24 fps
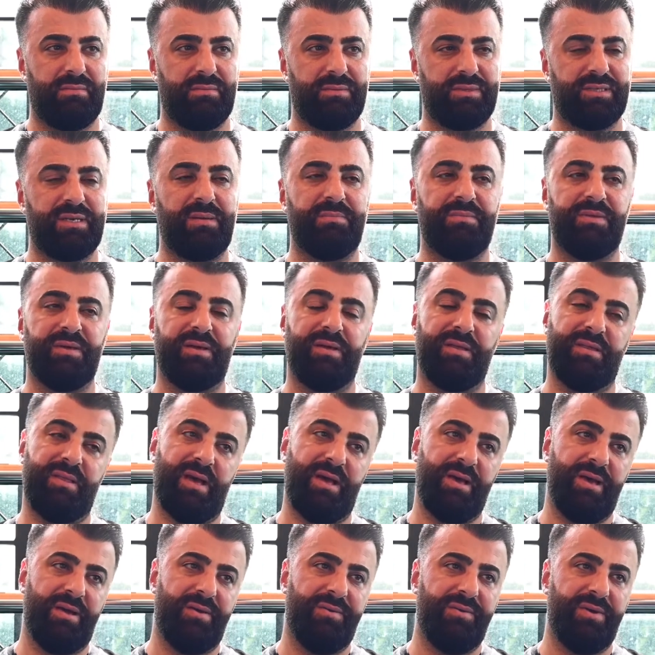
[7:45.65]
something in
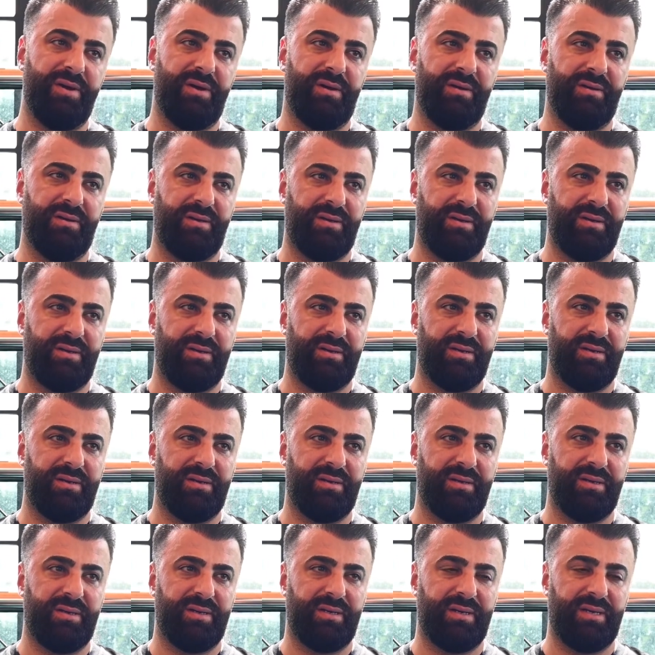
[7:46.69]
that area,
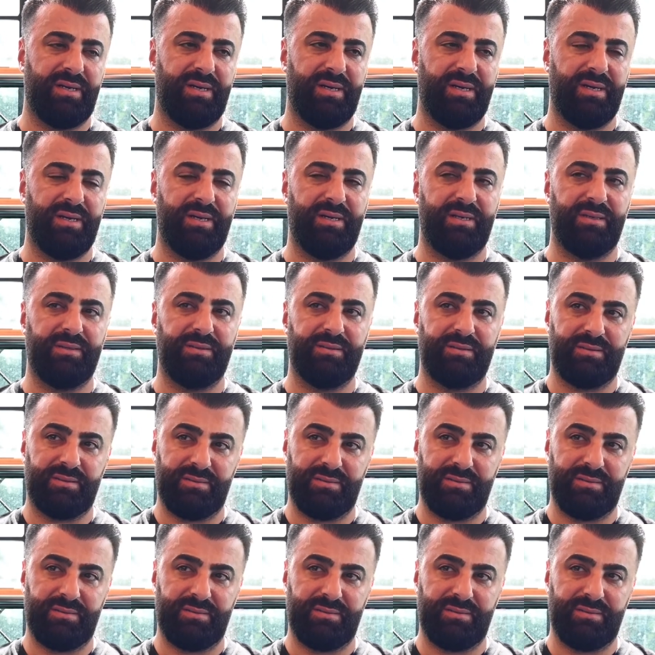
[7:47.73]
and